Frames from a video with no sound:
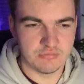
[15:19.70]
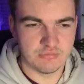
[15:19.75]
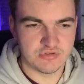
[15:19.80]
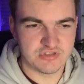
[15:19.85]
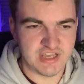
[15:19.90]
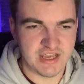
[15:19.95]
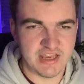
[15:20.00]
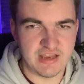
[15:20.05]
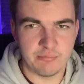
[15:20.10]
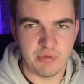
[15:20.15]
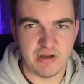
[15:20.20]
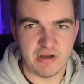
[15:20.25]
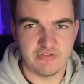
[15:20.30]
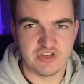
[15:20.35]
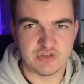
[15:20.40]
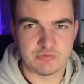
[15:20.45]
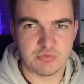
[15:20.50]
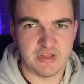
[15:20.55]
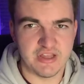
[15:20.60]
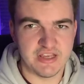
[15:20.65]
take
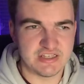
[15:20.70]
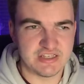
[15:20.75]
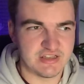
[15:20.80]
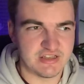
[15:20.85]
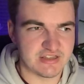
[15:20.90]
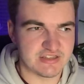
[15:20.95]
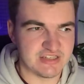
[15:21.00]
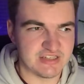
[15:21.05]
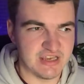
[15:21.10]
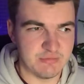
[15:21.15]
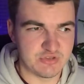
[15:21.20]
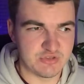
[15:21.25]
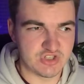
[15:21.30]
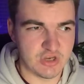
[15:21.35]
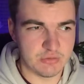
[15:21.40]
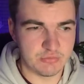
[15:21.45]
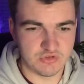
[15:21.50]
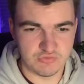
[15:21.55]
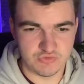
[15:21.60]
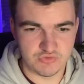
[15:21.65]
Barry's place in that team in
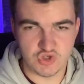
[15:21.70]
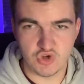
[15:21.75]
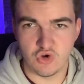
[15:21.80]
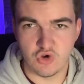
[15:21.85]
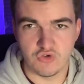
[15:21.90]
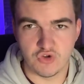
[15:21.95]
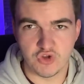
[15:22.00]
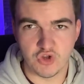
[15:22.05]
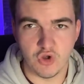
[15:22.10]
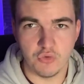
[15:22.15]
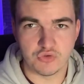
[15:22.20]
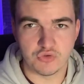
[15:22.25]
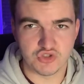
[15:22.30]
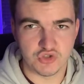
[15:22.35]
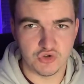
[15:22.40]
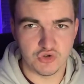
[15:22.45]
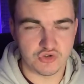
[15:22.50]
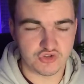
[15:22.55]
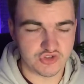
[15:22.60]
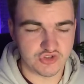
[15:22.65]
terms of scoring goals
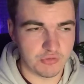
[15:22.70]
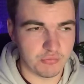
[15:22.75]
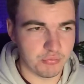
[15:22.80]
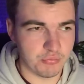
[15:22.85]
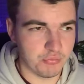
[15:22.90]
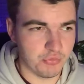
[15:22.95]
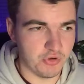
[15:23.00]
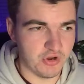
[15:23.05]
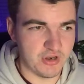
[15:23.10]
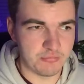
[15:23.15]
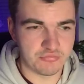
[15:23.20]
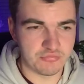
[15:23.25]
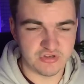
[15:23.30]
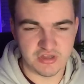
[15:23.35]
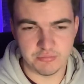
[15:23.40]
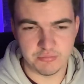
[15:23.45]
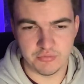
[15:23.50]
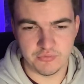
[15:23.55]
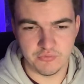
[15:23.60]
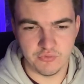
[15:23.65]
and also putting in
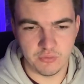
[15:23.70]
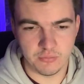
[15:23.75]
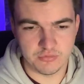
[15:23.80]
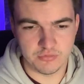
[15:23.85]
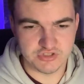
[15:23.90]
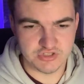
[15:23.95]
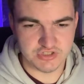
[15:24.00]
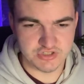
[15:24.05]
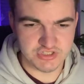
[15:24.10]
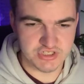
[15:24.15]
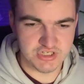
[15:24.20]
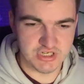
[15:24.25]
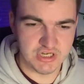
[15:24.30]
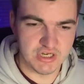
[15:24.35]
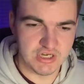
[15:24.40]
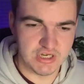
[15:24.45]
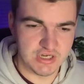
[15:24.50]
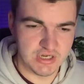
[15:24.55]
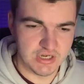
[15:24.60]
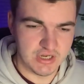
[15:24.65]
brilliant performances.
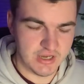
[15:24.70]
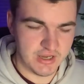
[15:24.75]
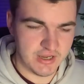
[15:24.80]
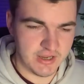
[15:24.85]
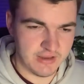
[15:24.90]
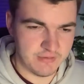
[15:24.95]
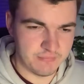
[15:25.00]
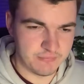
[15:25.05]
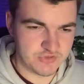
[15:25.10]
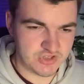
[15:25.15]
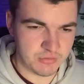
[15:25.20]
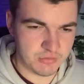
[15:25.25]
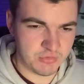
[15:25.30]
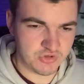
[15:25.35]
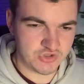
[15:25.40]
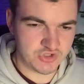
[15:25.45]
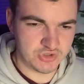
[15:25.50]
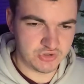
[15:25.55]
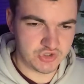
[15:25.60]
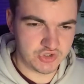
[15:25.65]
So I'm
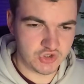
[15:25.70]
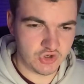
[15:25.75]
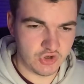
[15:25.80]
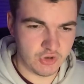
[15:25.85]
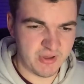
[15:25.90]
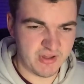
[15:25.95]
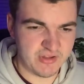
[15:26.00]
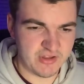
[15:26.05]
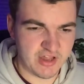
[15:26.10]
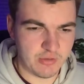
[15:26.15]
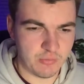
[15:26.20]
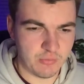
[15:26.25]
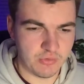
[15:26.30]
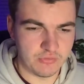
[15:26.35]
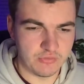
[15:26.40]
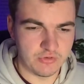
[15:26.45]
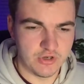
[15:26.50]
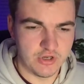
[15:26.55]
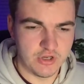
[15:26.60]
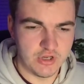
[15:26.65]
not too sure about that one.
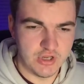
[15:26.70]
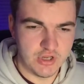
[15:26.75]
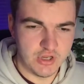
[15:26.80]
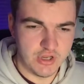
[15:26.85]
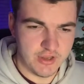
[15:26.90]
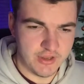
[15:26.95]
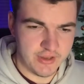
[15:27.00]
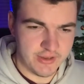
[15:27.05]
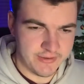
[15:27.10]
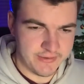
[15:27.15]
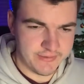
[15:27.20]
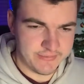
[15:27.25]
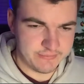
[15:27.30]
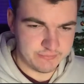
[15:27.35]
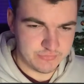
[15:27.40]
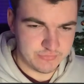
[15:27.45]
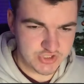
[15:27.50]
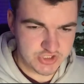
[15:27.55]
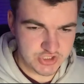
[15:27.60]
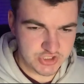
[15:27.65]

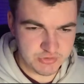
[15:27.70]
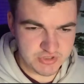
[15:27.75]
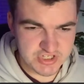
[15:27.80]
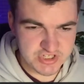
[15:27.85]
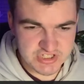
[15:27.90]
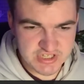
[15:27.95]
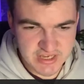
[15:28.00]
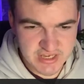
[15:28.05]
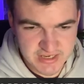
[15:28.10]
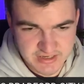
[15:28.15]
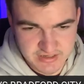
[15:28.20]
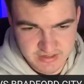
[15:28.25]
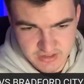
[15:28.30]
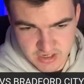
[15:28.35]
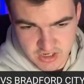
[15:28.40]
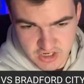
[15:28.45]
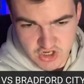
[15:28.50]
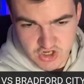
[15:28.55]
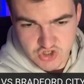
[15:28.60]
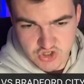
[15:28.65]
Stuart is saying,
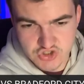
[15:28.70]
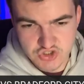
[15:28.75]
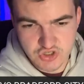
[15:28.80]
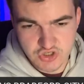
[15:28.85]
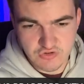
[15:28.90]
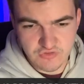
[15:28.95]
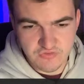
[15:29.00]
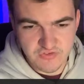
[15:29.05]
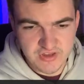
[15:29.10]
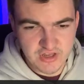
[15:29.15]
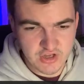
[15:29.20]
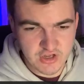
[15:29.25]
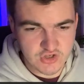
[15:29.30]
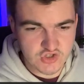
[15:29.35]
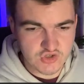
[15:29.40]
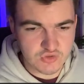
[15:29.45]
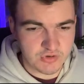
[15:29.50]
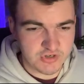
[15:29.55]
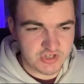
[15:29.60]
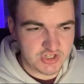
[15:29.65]
do you think our
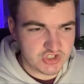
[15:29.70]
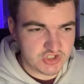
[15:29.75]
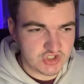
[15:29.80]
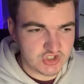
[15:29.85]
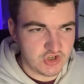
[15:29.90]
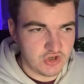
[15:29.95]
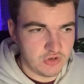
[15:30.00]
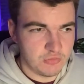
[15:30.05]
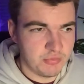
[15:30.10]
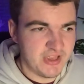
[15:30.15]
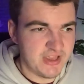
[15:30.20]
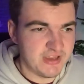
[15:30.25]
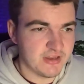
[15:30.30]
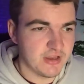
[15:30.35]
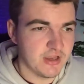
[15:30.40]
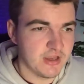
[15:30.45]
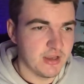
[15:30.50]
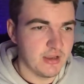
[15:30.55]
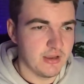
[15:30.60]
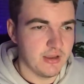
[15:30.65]
squad is too big?
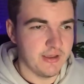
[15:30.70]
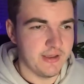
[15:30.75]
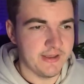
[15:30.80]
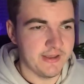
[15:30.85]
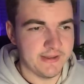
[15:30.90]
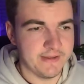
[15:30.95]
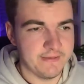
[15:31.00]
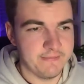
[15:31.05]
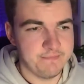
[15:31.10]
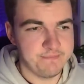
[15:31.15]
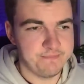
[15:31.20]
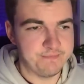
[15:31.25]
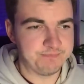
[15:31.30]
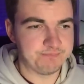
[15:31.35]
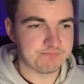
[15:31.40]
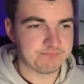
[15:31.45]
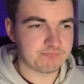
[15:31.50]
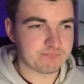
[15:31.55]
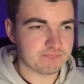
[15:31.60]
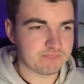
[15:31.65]

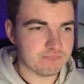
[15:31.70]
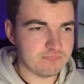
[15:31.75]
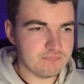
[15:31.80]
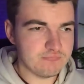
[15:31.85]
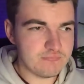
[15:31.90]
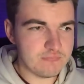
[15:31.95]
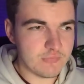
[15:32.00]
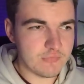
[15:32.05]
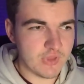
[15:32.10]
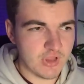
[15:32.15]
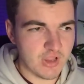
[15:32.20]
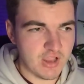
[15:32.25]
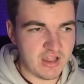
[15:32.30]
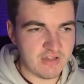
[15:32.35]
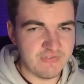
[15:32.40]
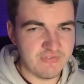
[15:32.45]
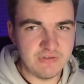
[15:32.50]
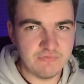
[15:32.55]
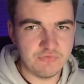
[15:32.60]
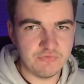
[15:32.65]
I
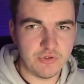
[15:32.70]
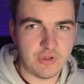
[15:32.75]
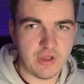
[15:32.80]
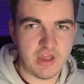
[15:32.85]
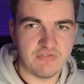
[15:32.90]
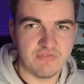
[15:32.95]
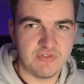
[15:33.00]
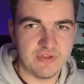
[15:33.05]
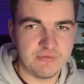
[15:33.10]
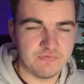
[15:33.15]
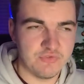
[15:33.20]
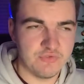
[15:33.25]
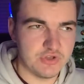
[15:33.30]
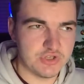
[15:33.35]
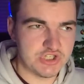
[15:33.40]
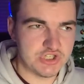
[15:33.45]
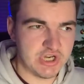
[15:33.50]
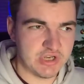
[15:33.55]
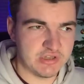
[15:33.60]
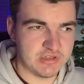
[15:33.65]
think that
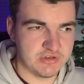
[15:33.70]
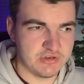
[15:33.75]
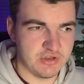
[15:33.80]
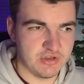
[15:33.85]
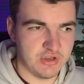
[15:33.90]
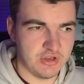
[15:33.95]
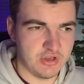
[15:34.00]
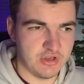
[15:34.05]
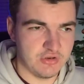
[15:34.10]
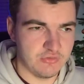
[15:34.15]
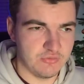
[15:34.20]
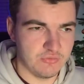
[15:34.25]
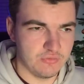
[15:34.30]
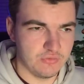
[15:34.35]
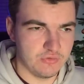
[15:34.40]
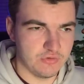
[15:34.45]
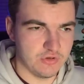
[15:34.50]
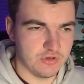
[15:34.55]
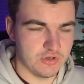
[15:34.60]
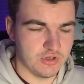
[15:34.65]
Challoner
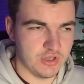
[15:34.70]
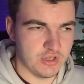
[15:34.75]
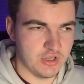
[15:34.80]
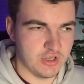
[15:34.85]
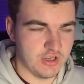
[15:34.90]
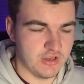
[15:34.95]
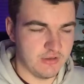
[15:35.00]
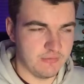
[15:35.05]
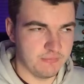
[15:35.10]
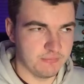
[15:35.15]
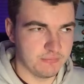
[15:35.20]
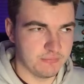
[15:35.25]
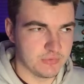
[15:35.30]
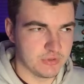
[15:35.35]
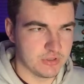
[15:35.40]
and